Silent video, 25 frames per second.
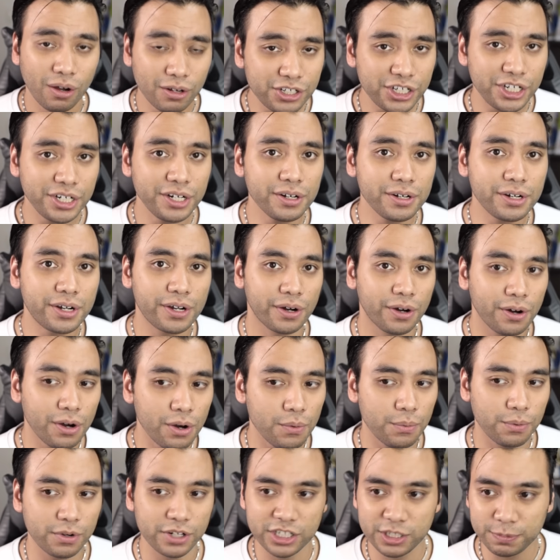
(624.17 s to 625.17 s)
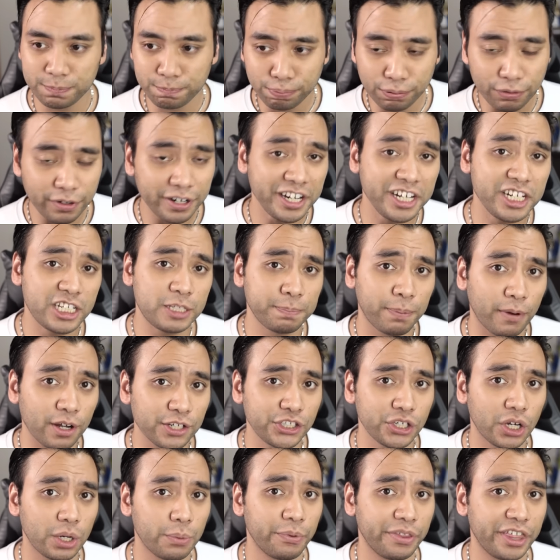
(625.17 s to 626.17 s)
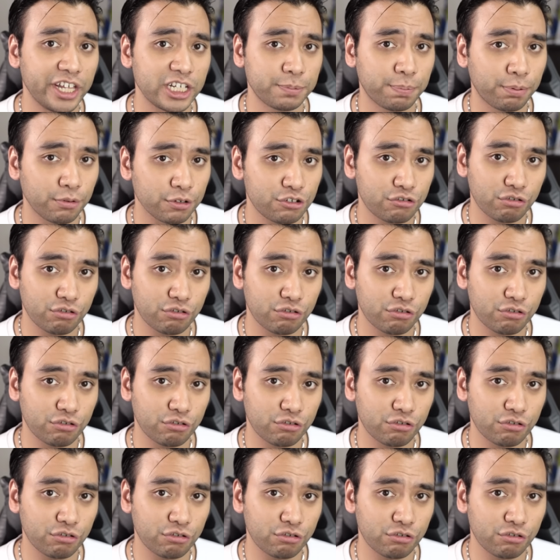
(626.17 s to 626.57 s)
Oshinoko was pretty spot on with its